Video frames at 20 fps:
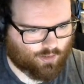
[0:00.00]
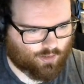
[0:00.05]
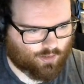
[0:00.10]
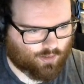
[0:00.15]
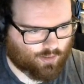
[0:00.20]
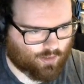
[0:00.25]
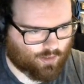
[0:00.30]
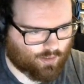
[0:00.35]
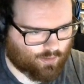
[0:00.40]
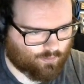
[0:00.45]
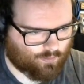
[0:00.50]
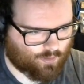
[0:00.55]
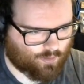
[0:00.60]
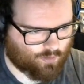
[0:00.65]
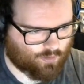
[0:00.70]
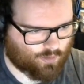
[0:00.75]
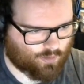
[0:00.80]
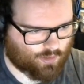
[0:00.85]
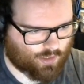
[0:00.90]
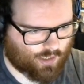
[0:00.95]
And then we're
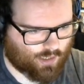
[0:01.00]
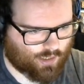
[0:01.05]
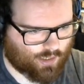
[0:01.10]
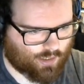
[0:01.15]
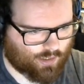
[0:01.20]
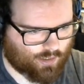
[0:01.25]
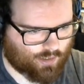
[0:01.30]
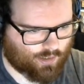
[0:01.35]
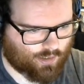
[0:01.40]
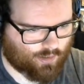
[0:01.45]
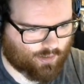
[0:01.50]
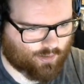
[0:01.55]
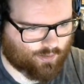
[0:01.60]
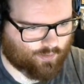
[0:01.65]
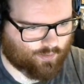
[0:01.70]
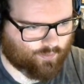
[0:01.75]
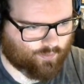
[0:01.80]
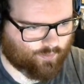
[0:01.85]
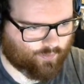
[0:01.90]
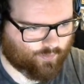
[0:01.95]
going to
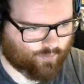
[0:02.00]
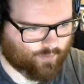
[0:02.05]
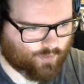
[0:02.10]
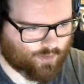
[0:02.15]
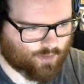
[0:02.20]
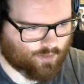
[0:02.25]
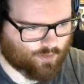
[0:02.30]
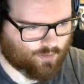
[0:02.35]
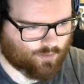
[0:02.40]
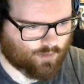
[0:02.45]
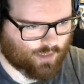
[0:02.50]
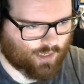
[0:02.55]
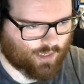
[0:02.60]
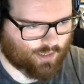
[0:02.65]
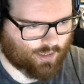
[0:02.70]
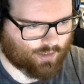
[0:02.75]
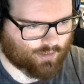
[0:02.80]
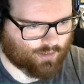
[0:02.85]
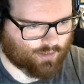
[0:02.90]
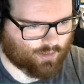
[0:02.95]
have, so
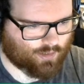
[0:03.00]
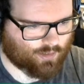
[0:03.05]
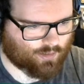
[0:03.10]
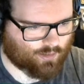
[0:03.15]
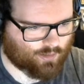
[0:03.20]
x